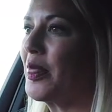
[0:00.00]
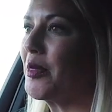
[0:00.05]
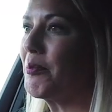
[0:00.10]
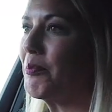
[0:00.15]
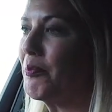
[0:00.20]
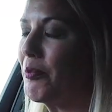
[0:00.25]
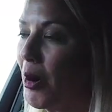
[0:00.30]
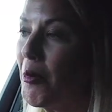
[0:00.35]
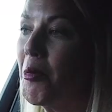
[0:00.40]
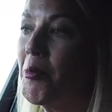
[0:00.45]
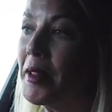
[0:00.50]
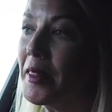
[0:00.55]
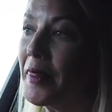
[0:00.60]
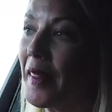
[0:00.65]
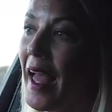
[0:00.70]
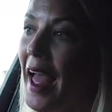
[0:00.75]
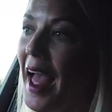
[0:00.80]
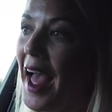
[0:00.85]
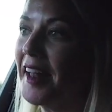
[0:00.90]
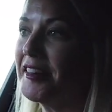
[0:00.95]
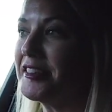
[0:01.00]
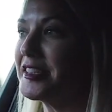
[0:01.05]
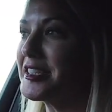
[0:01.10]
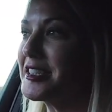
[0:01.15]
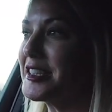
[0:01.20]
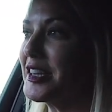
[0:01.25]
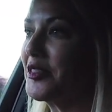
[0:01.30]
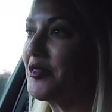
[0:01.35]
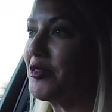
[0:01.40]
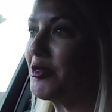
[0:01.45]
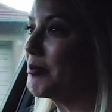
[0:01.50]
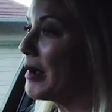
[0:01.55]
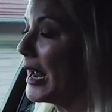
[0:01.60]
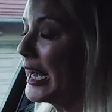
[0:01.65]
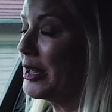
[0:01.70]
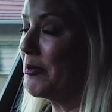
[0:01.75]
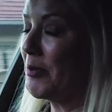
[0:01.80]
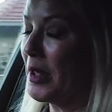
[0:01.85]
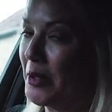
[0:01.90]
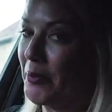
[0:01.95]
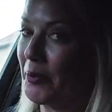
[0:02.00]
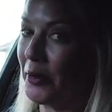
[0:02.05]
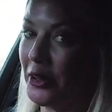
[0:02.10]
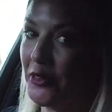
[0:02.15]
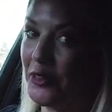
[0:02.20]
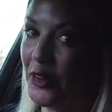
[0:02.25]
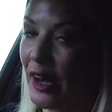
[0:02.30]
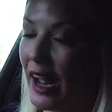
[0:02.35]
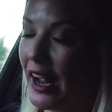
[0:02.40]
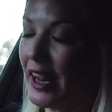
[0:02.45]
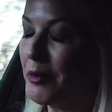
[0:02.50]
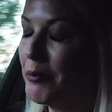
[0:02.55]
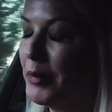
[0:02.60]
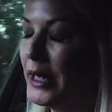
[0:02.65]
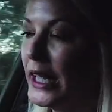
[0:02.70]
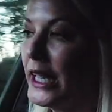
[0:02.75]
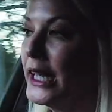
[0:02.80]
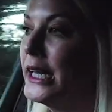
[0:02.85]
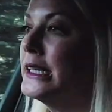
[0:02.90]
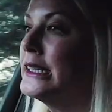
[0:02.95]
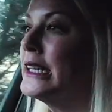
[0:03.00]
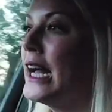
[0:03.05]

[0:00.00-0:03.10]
probably the handiest thing for many people, if you're like me,